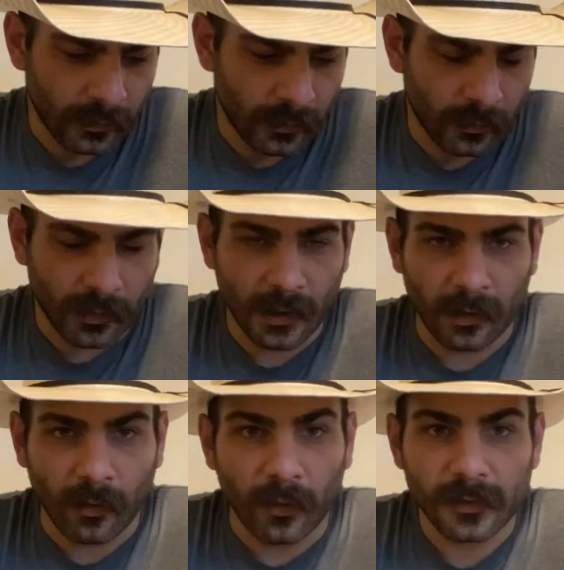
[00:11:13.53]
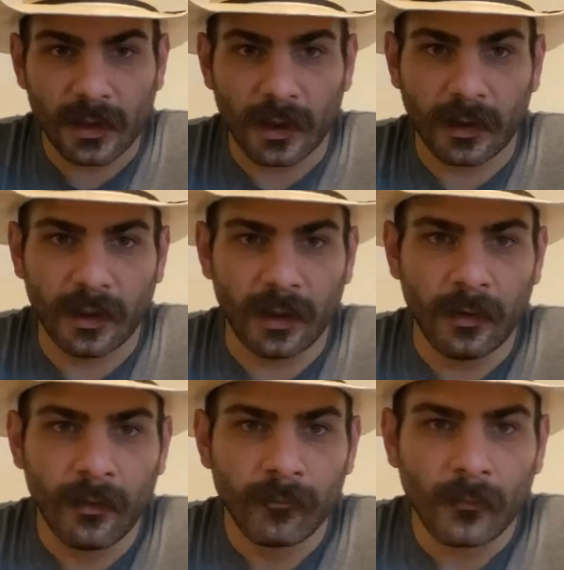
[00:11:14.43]
you know, kind of looks like a
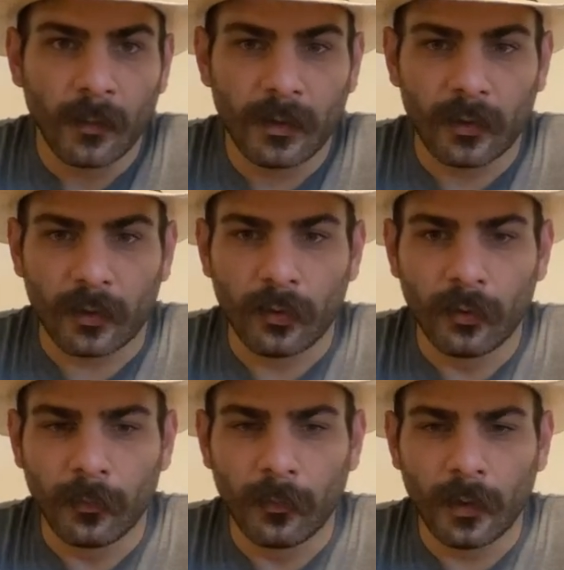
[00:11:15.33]
Piracuru,